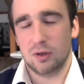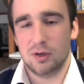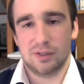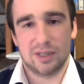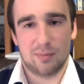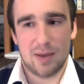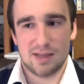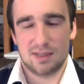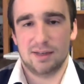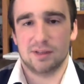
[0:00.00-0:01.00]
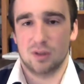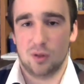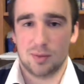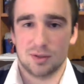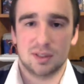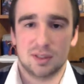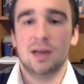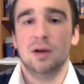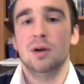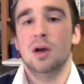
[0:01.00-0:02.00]
you can use Incapacitate to slow the person
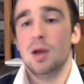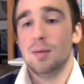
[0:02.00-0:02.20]
down,